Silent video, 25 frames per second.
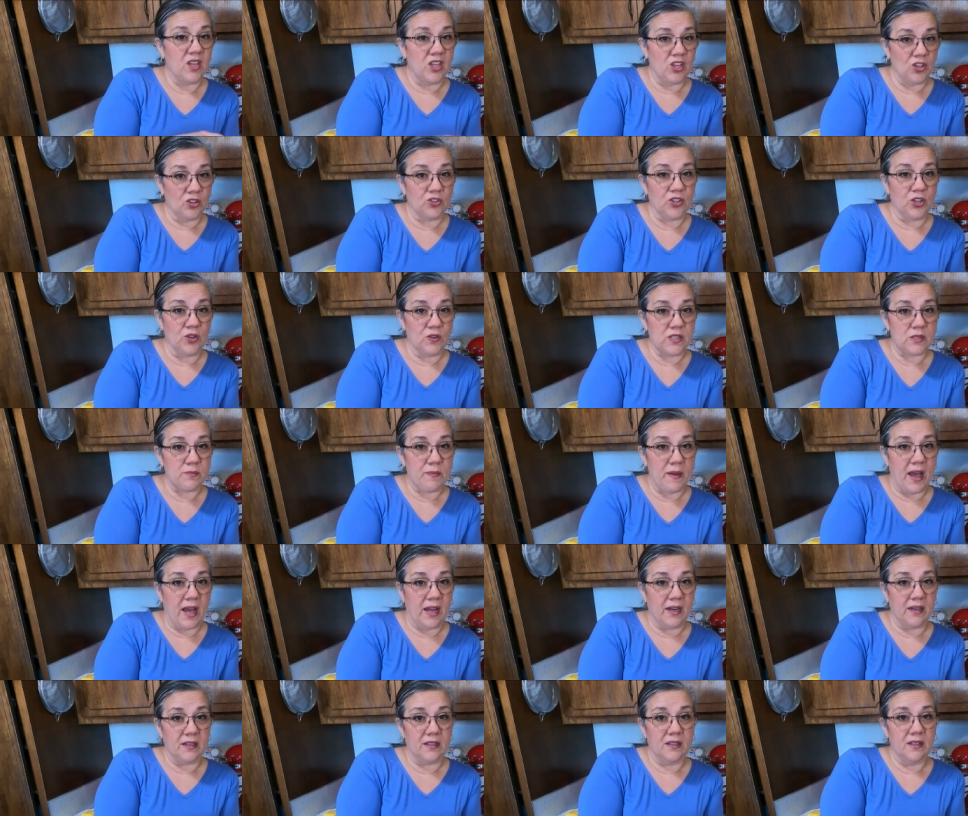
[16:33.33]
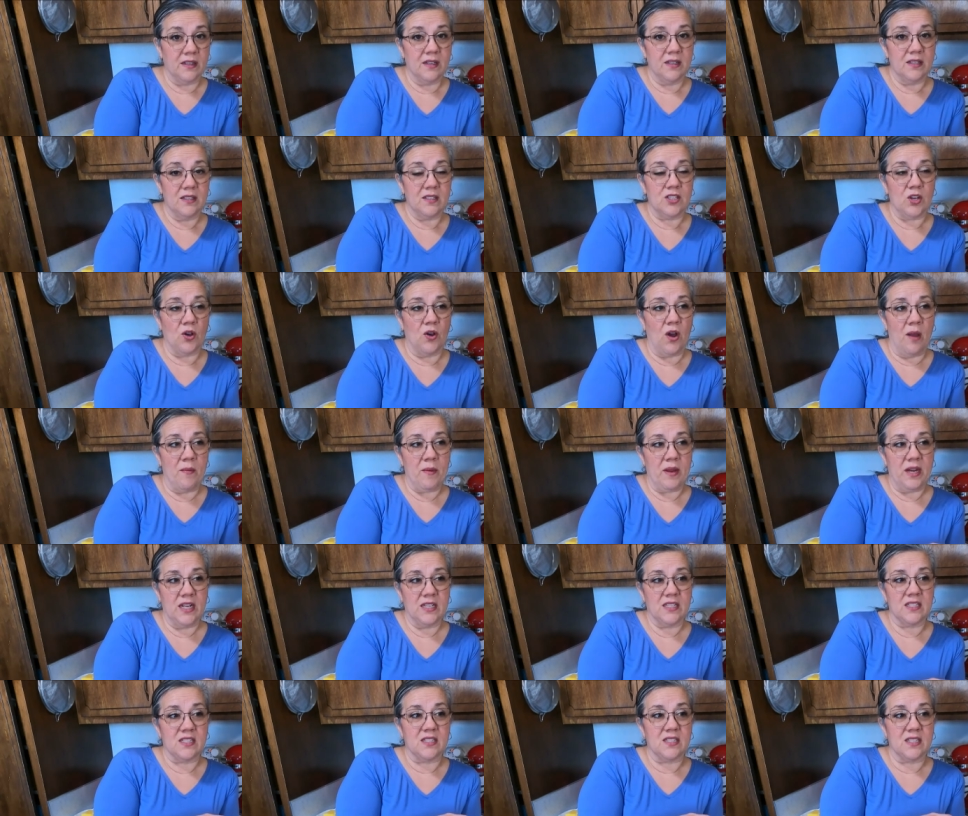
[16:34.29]
you'll know it's bad. So I
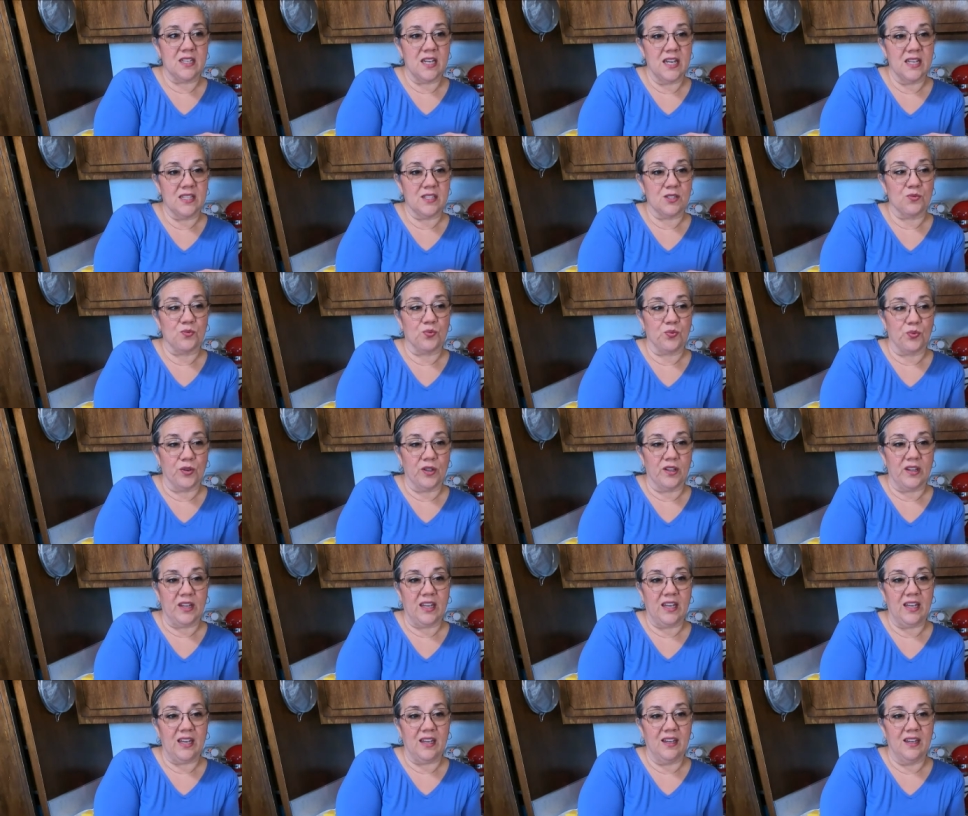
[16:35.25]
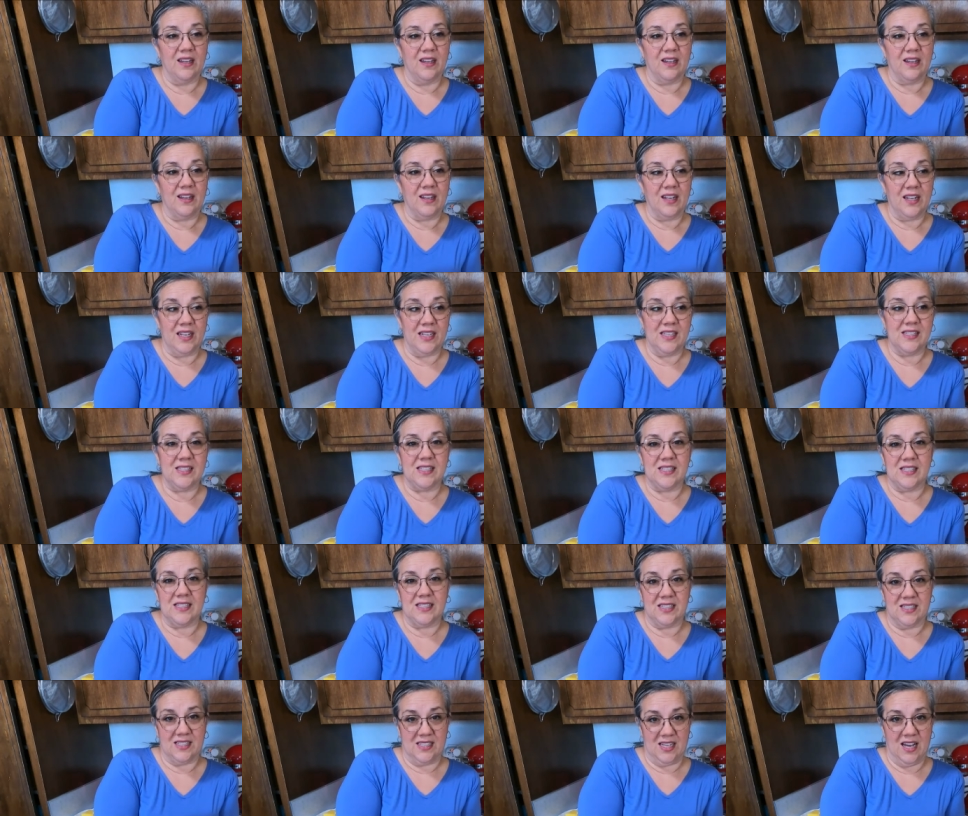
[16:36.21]
mean it's it's really
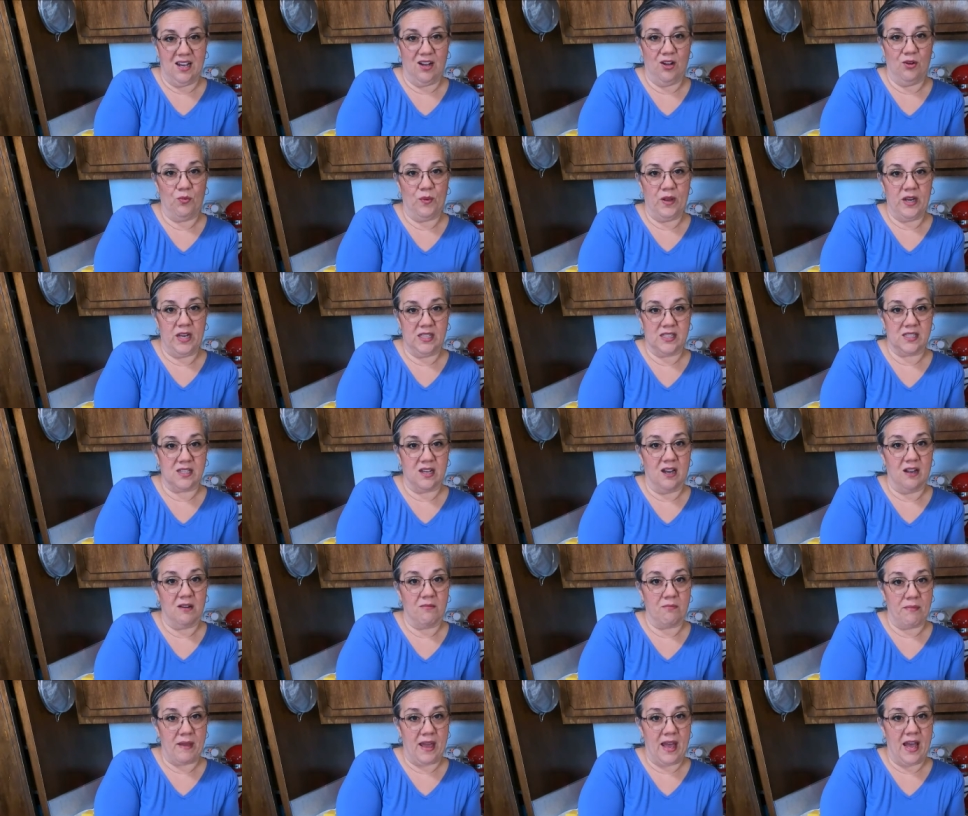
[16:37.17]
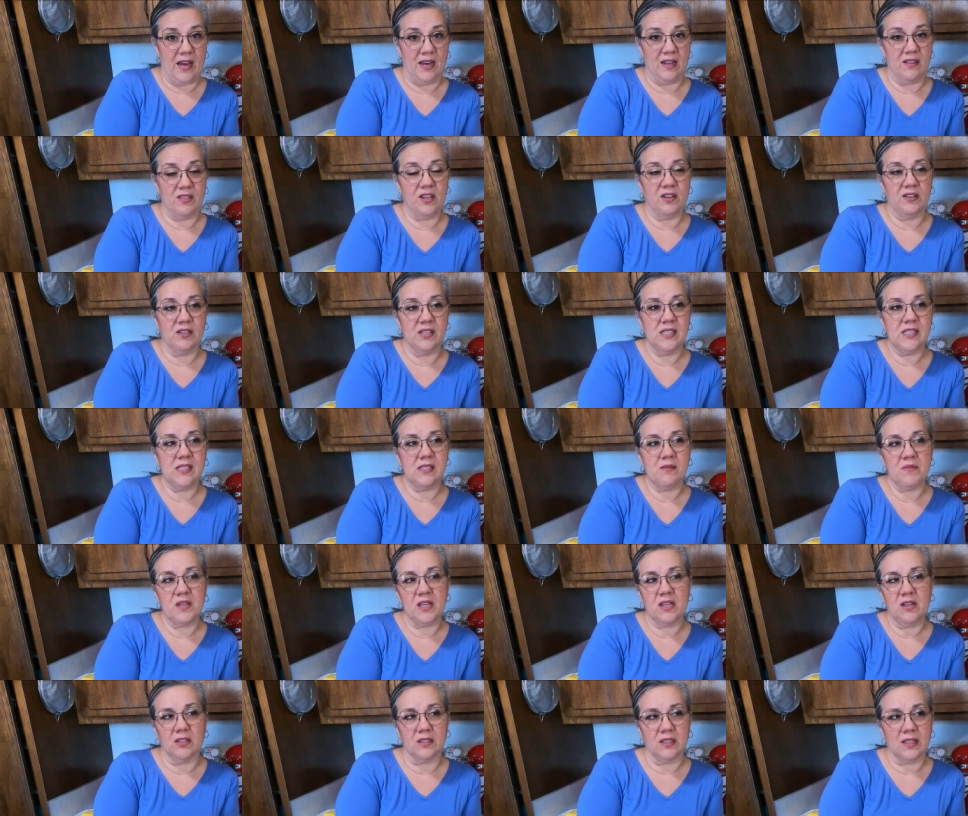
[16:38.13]
easy to tell when it's gone bad. There is
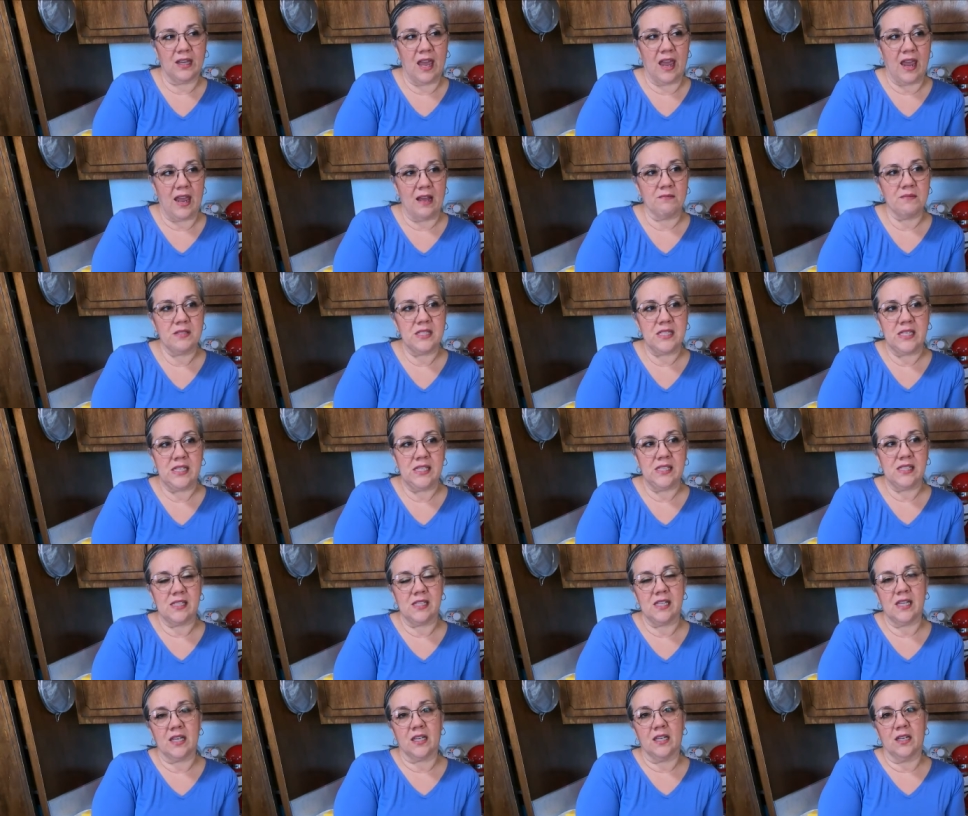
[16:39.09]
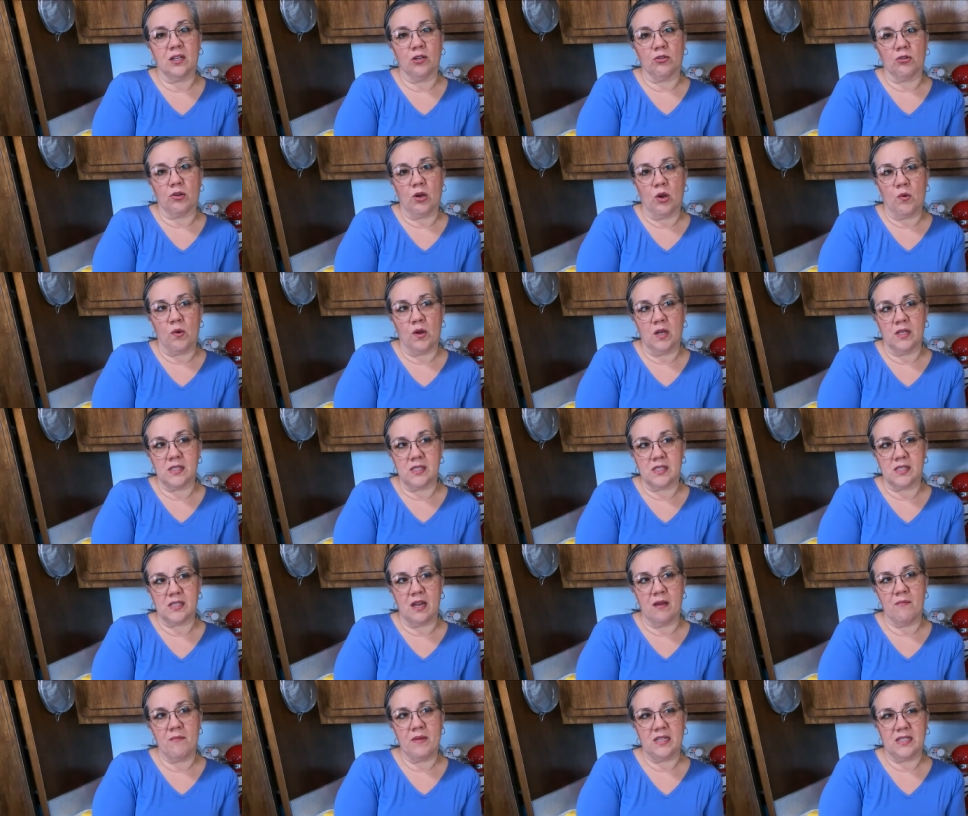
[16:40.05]
something called Kahm yeast that can grow on
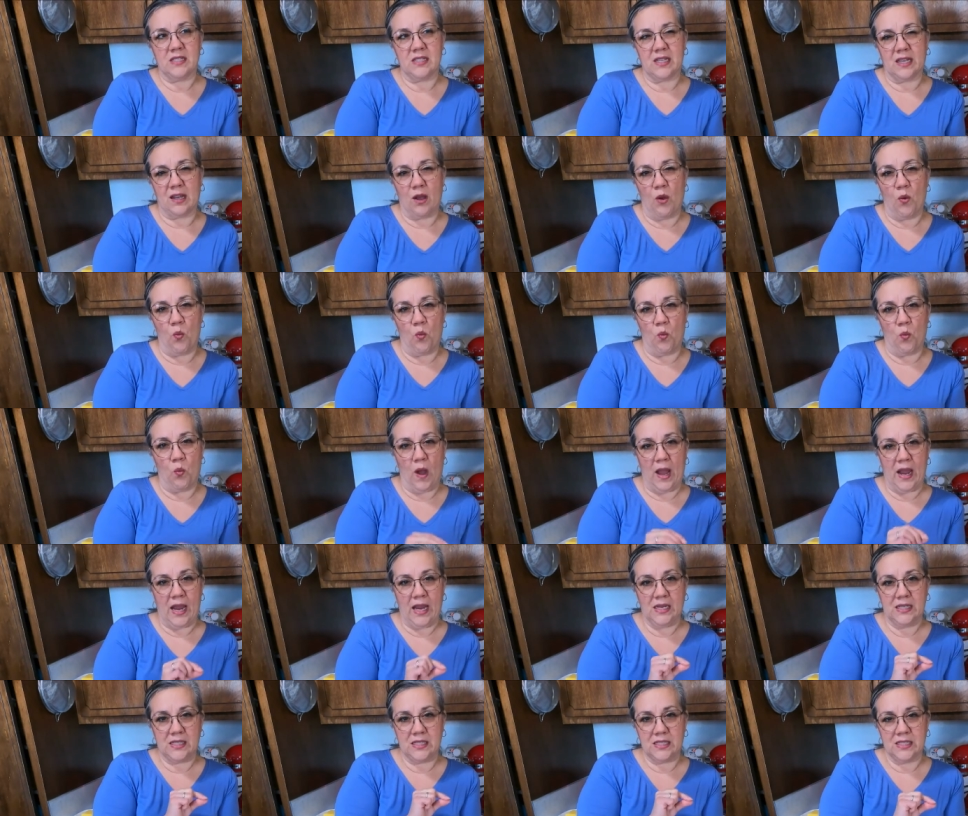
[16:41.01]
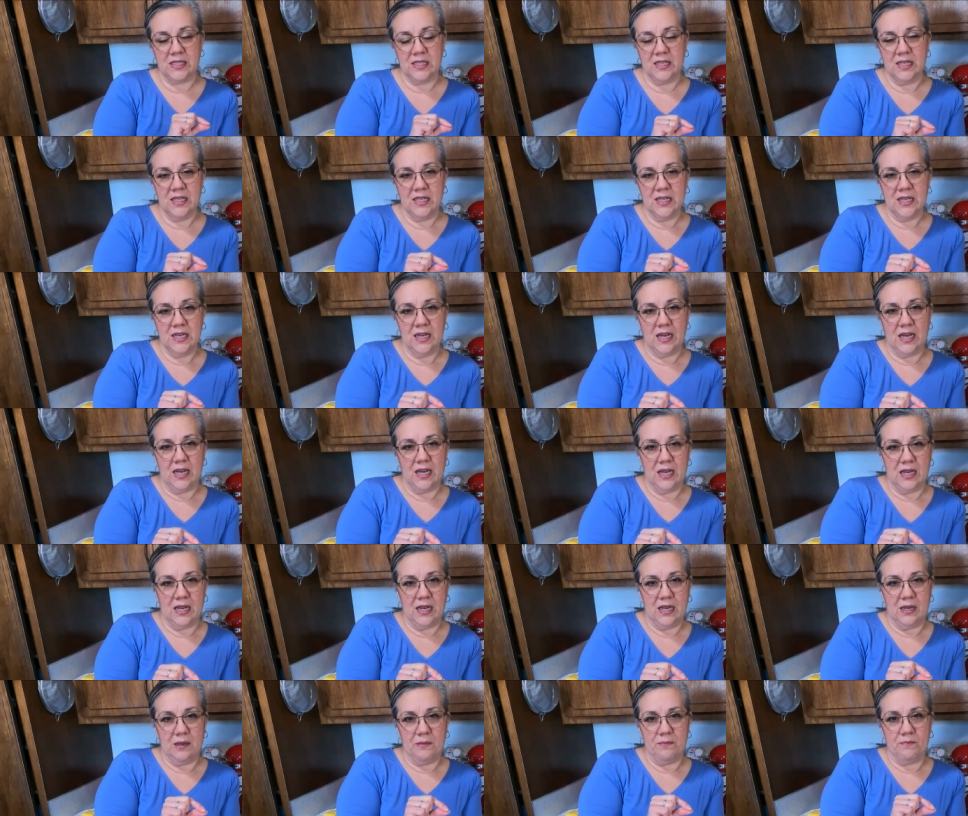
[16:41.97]
some. It's like a white
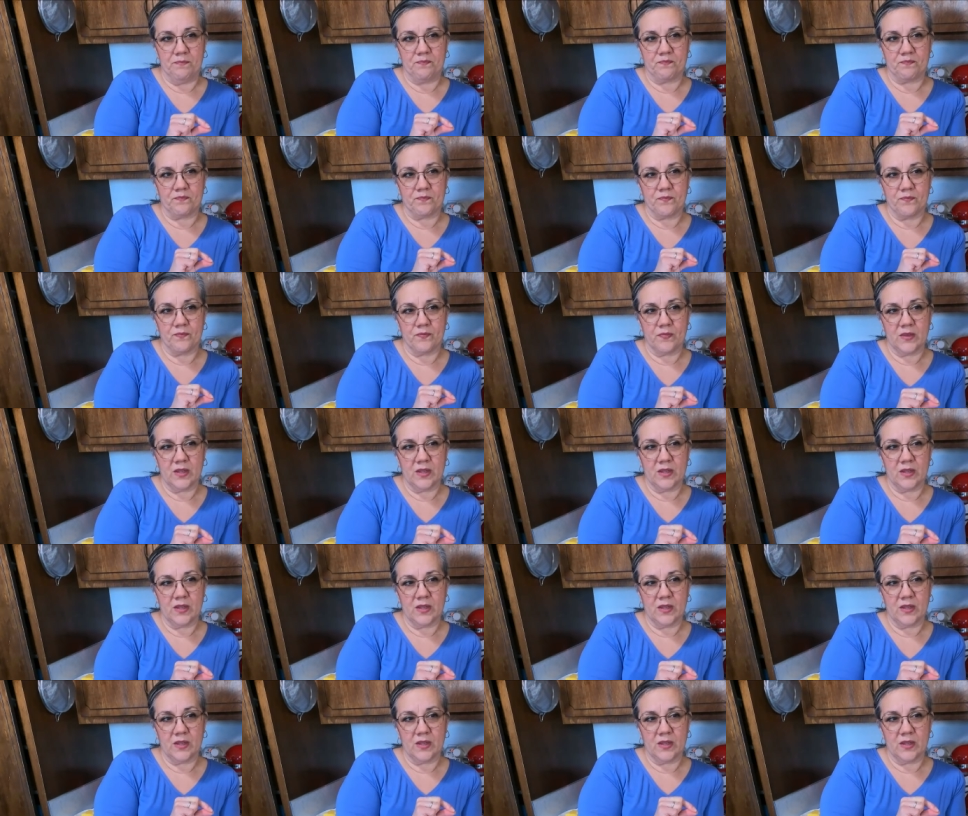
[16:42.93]
um,